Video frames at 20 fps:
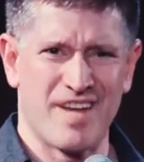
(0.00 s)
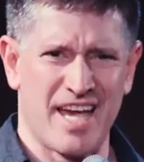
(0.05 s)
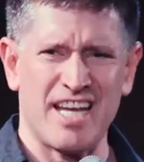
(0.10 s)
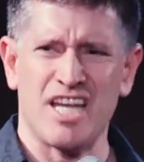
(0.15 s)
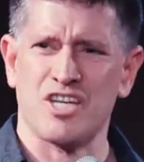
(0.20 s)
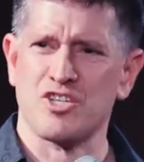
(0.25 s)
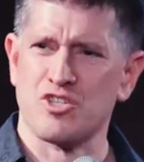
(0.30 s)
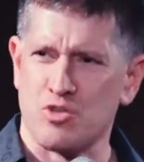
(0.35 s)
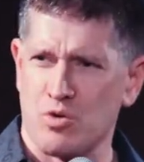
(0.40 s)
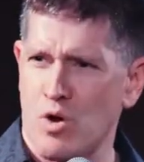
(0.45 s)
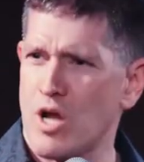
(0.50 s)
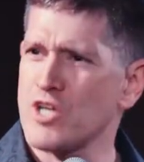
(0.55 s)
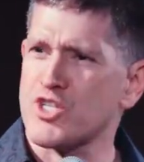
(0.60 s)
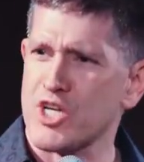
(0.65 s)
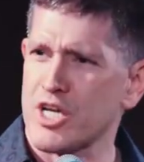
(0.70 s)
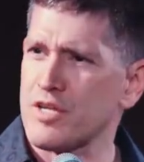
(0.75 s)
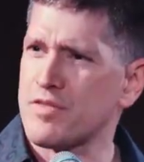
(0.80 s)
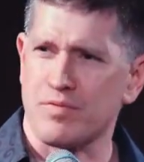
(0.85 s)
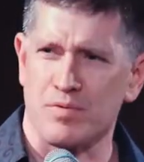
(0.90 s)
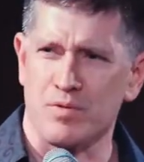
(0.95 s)
kind of
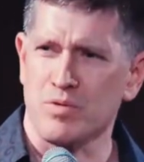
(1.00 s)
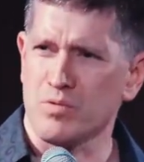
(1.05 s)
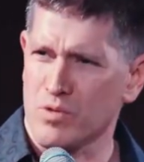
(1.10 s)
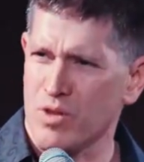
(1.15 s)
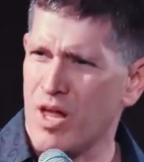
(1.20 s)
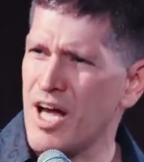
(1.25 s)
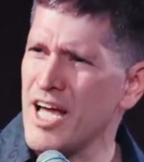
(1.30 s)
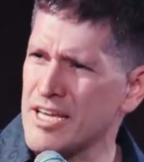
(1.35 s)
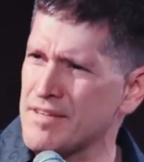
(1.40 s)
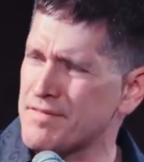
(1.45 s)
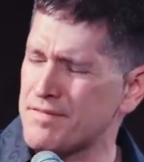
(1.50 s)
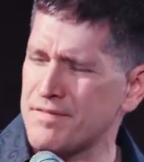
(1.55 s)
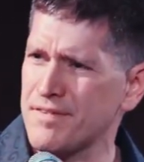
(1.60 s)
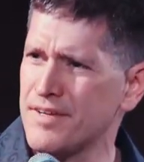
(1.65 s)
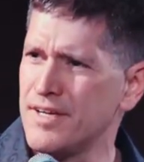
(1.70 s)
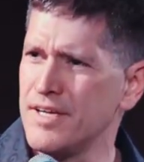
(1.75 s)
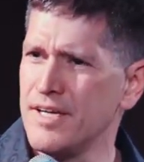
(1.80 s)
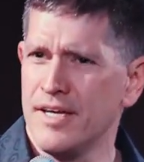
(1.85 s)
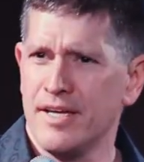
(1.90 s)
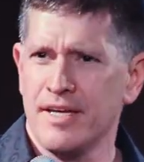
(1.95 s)
trudging through life
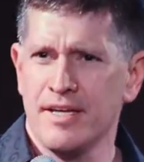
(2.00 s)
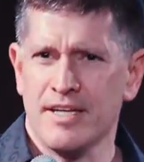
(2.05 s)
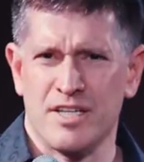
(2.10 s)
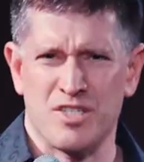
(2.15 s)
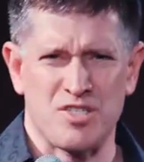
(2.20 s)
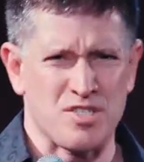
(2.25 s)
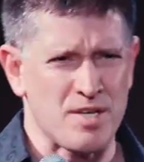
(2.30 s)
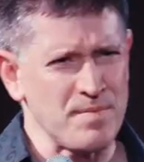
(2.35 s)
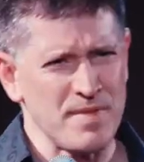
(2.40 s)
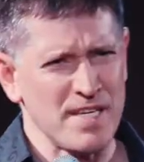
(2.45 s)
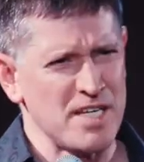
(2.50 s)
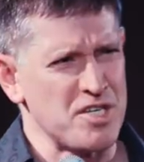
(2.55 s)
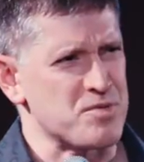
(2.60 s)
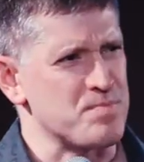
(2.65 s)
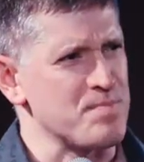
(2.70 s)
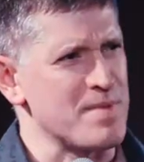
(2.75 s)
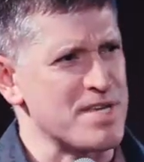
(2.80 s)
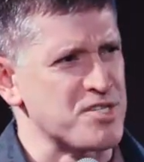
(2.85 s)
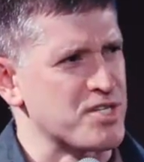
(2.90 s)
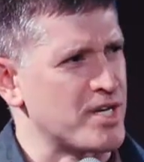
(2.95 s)
because something's
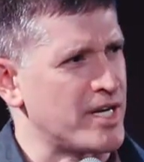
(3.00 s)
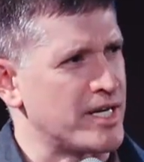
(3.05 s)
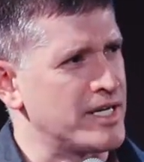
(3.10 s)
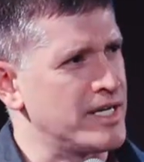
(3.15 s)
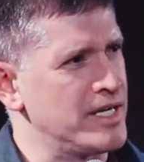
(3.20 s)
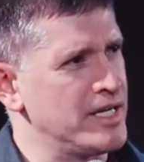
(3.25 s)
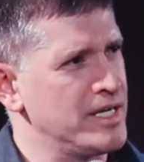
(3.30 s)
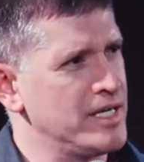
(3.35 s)
missing.